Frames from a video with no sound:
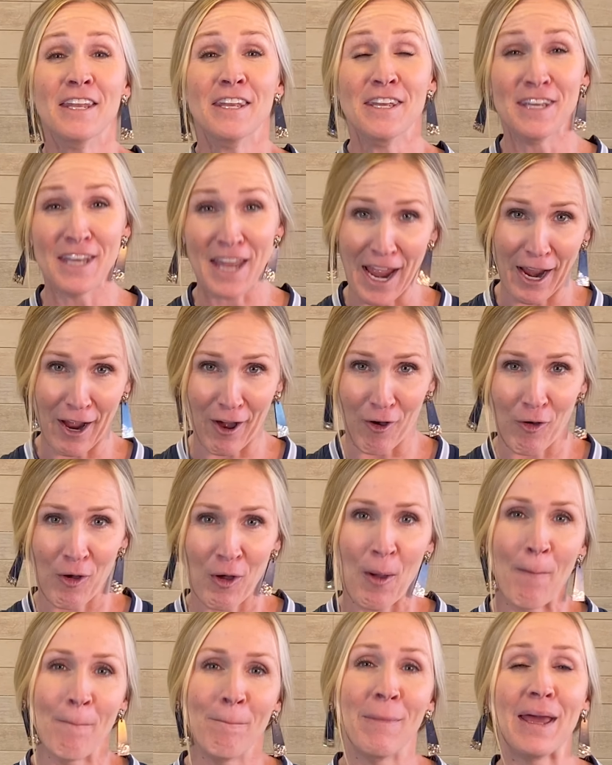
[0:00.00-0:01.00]
Now,
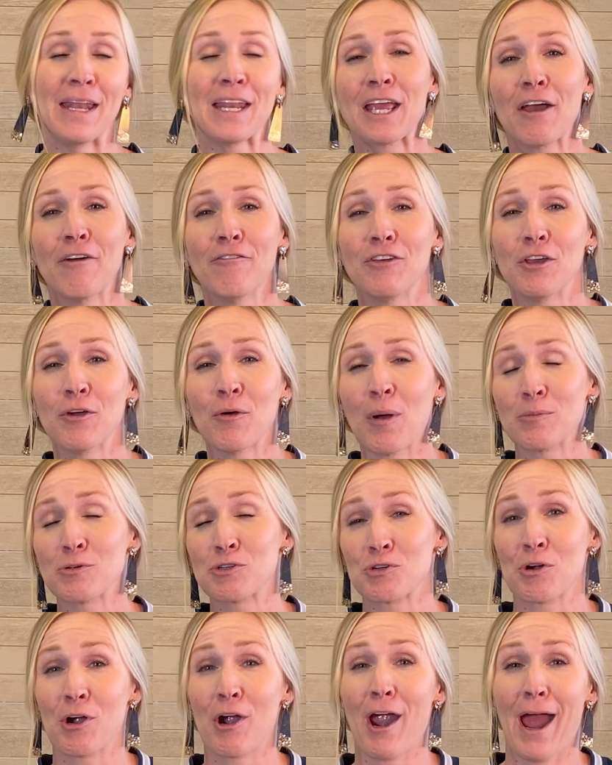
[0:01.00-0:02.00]
many of you, I'm
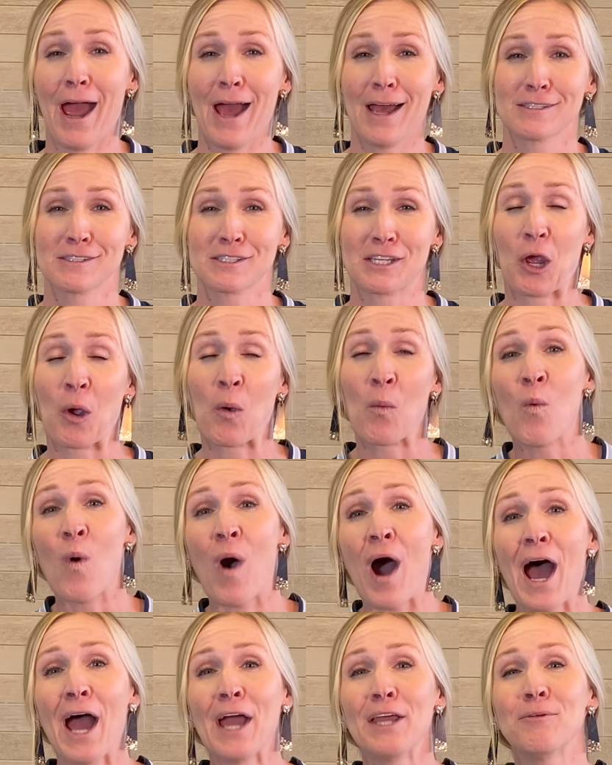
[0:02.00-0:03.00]
sure, are asking,
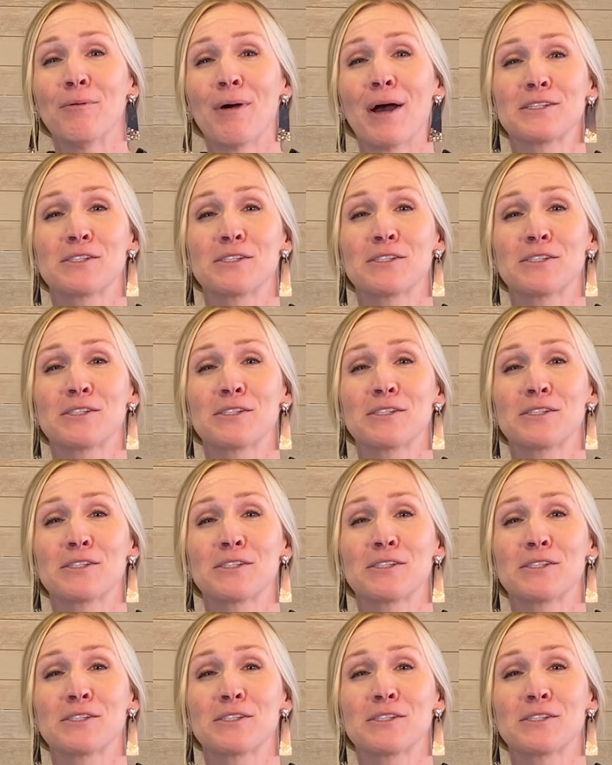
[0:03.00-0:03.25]
why do I